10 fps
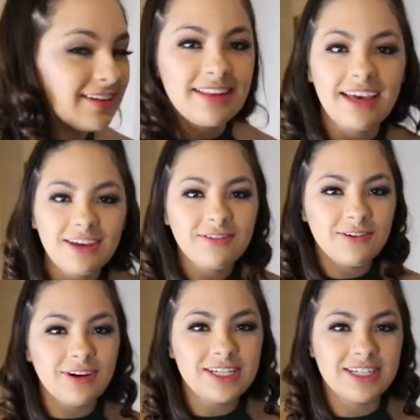Thank you
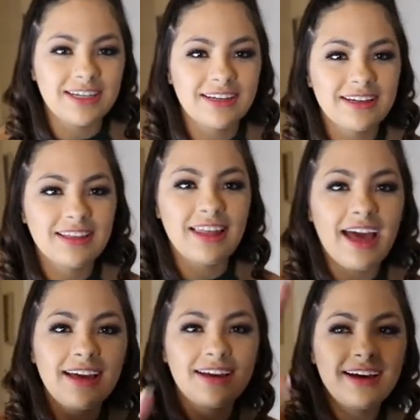for watching.
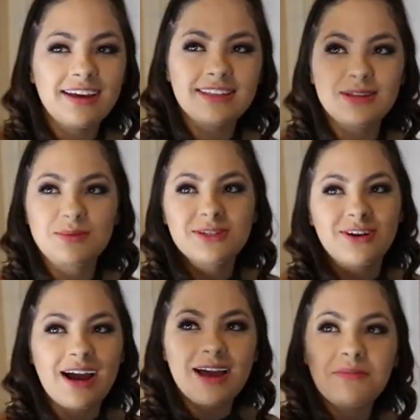Like,
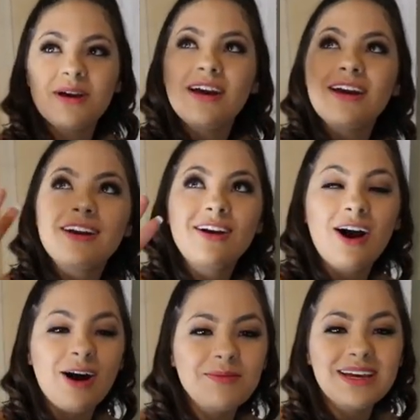subscribe,
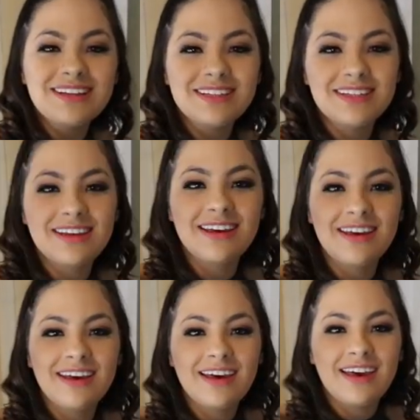comment,
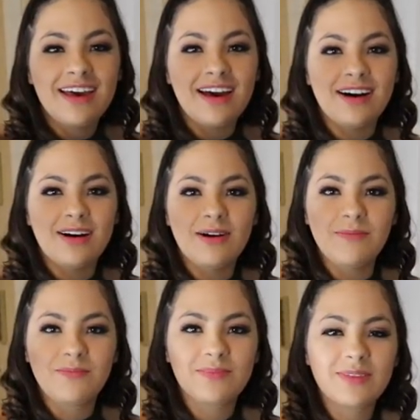
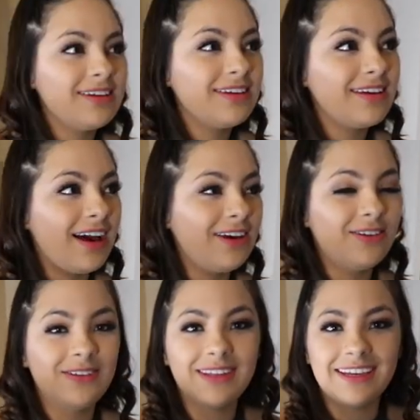um, I
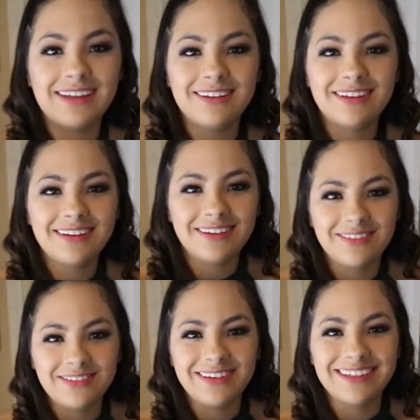don't know the end of
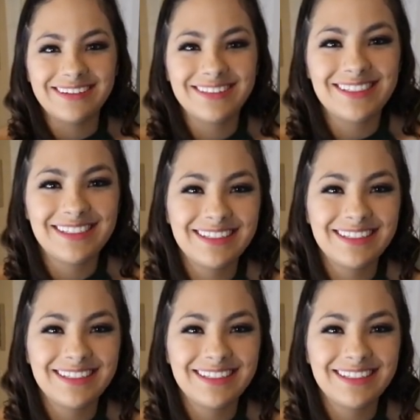your videos.